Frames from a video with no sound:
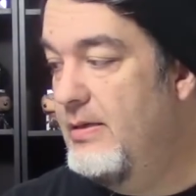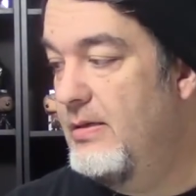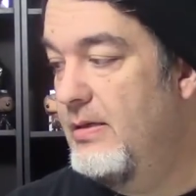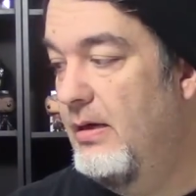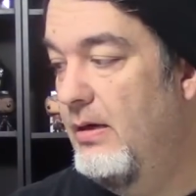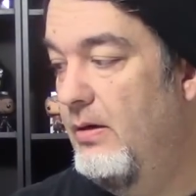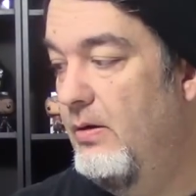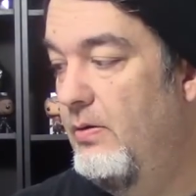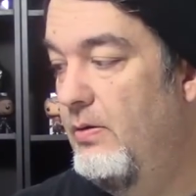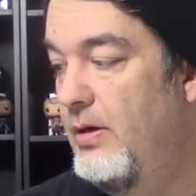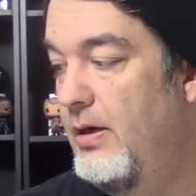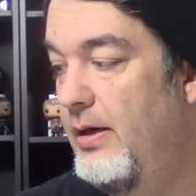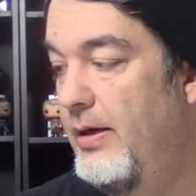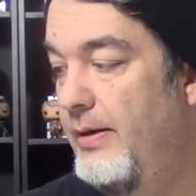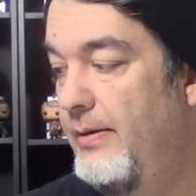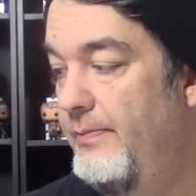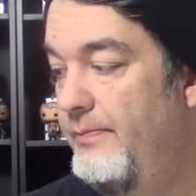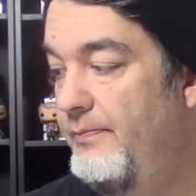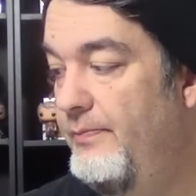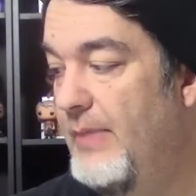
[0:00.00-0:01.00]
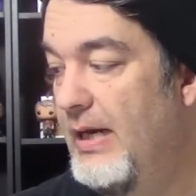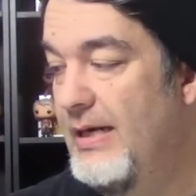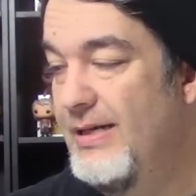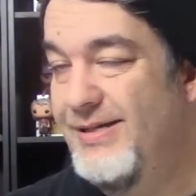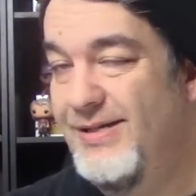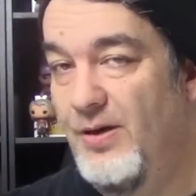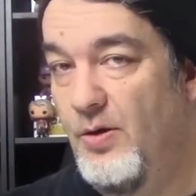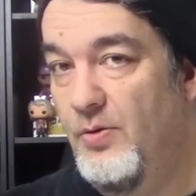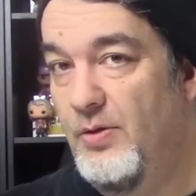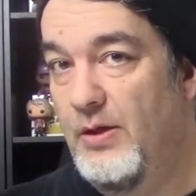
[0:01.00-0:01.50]
So, um, and
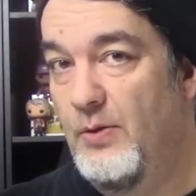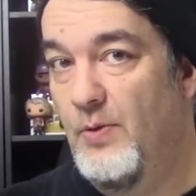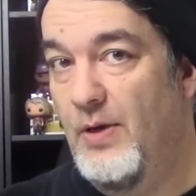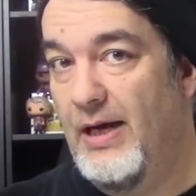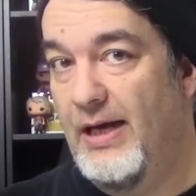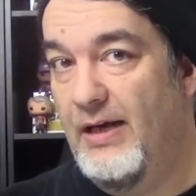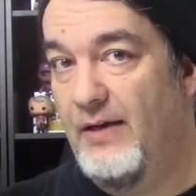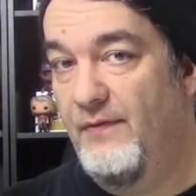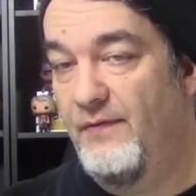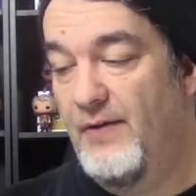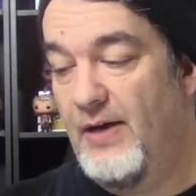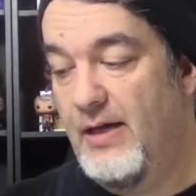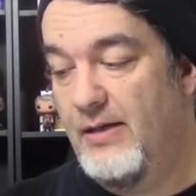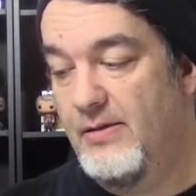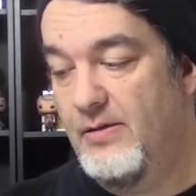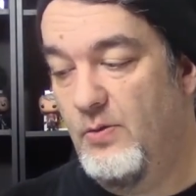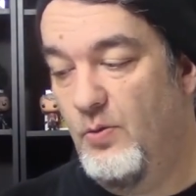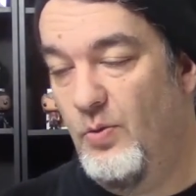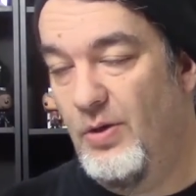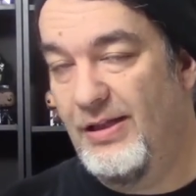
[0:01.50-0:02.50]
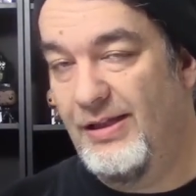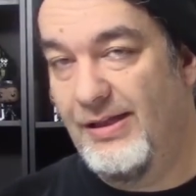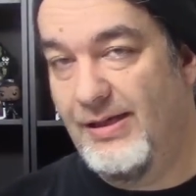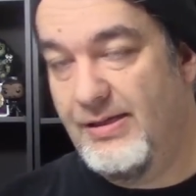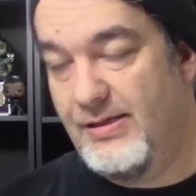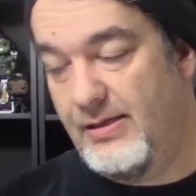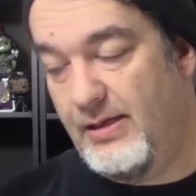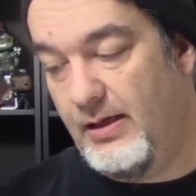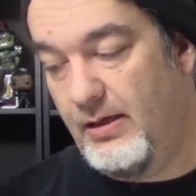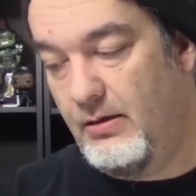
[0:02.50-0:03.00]
it's the only one I could find. So one
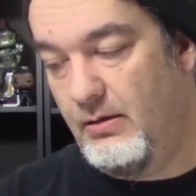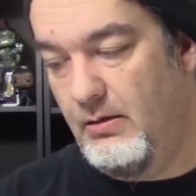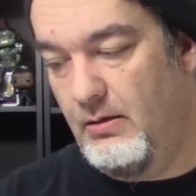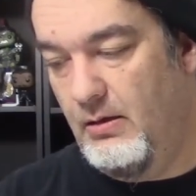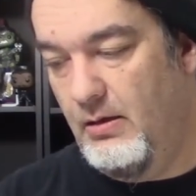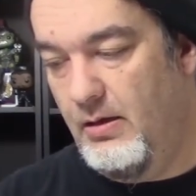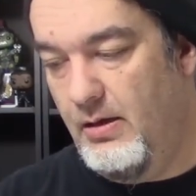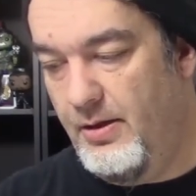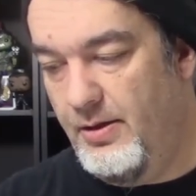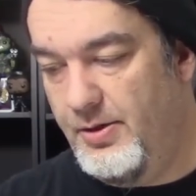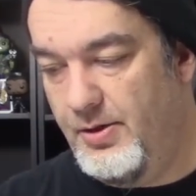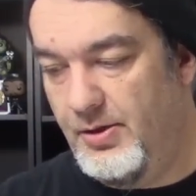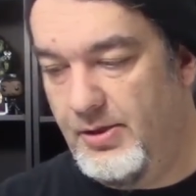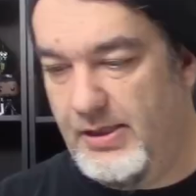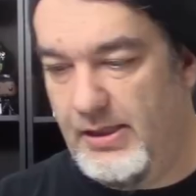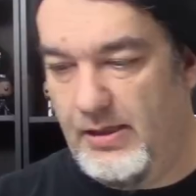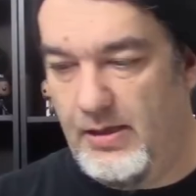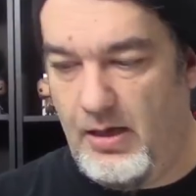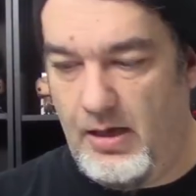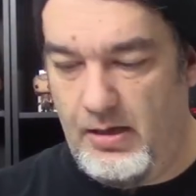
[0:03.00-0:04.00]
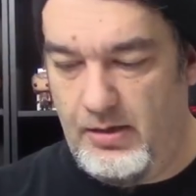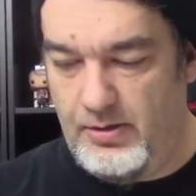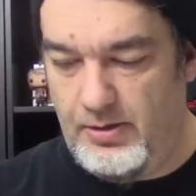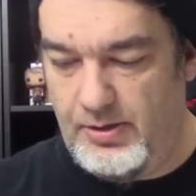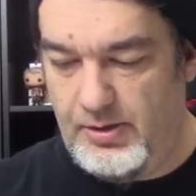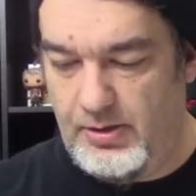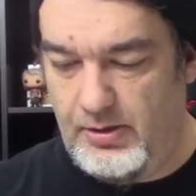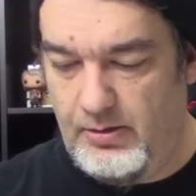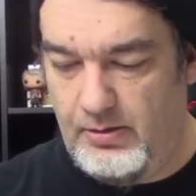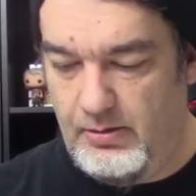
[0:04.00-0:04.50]
listing, thirteen
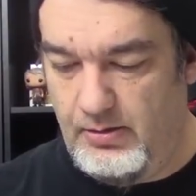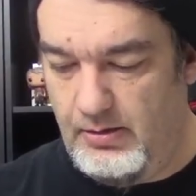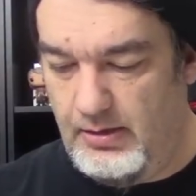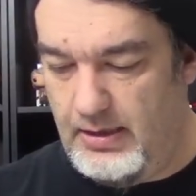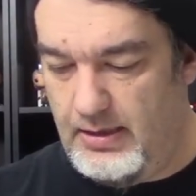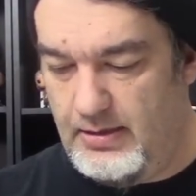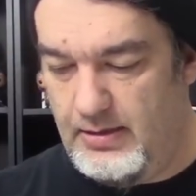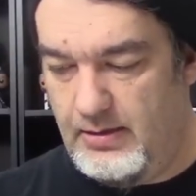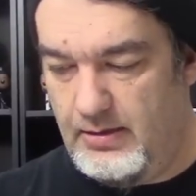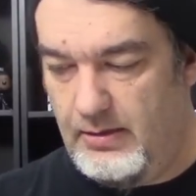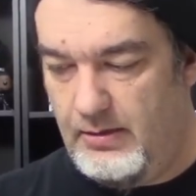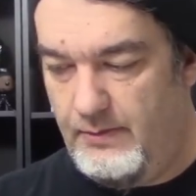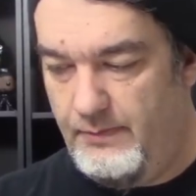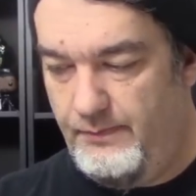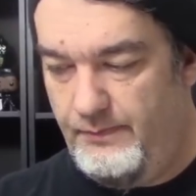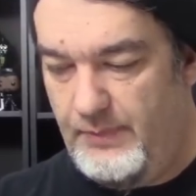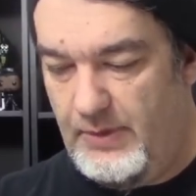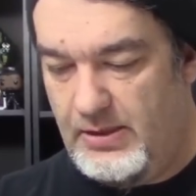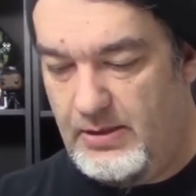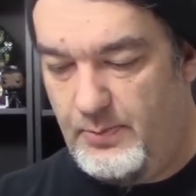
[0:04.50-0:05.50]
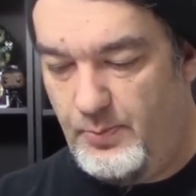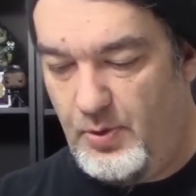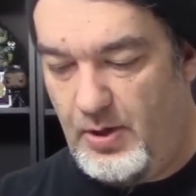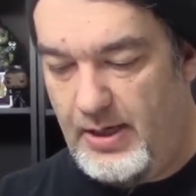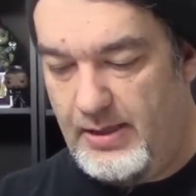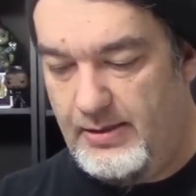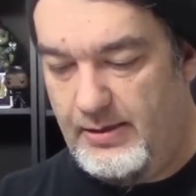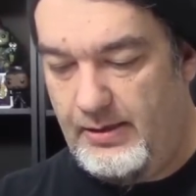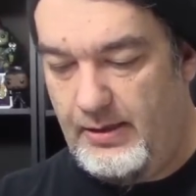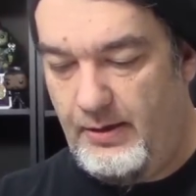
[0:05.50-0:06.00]
dollars is the, is the
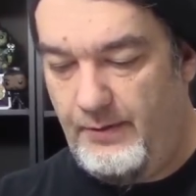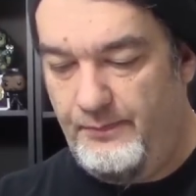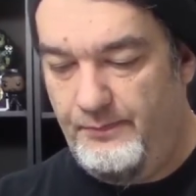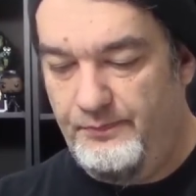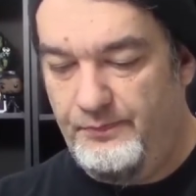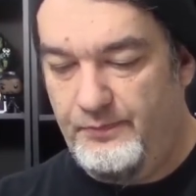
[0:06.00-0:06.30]
price there.